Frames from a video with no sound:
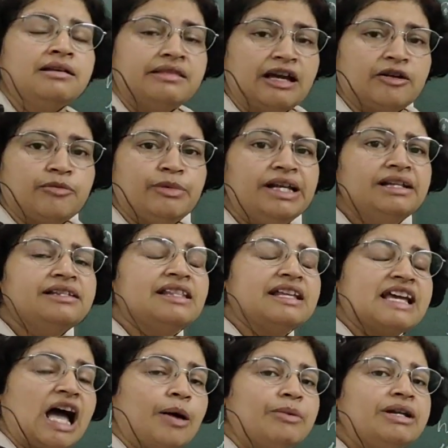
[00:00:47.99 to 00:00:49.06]
That means the
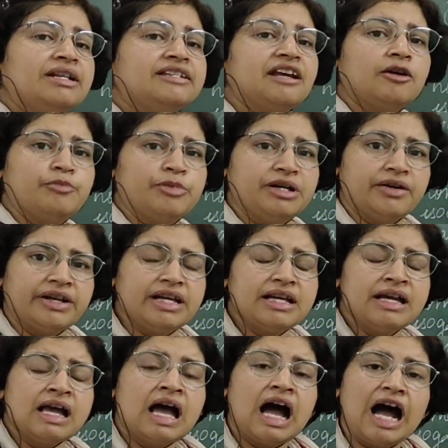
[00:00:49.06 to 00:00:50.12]
gametes are
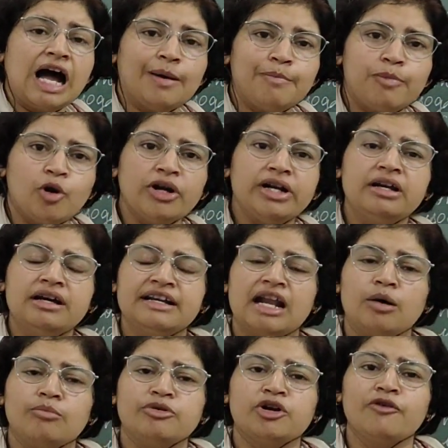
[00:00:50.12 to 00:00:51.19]
bearing haploid
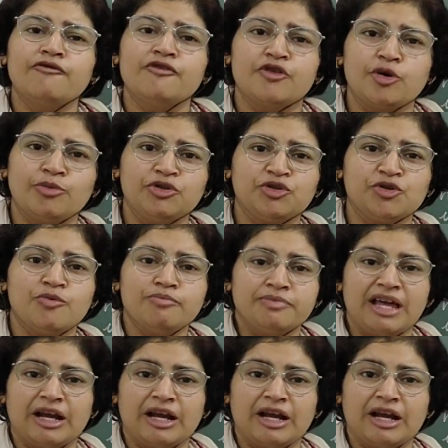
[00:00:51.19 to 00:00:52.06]
number of chromosomes,